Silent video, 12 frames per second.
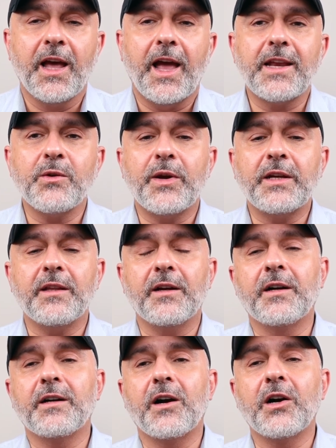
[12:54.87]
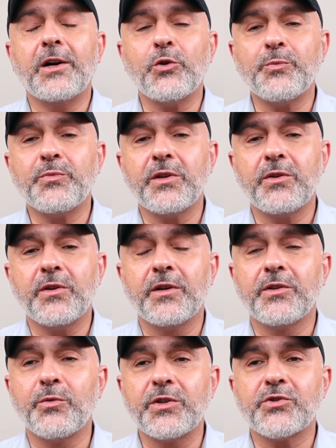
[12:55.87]
Anyway, I hope
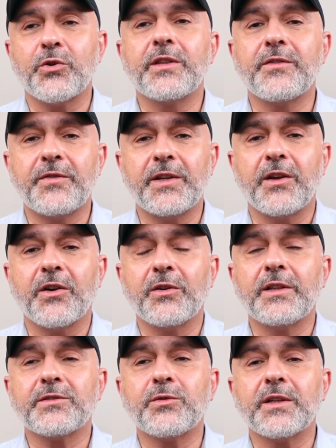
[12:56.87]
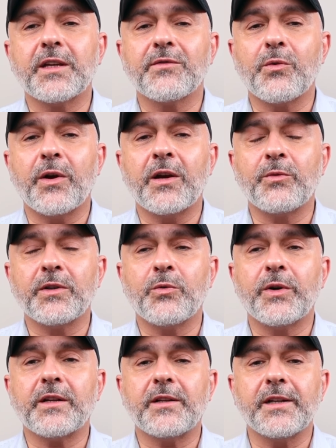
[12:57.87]
you enjoyed the video. Let's do the giveaway real
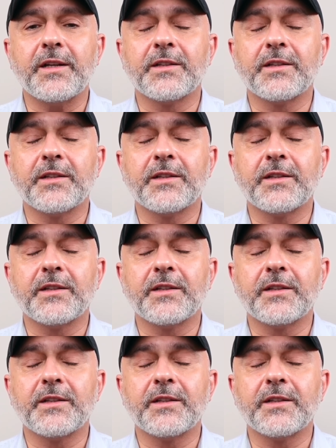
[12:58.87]
quickly.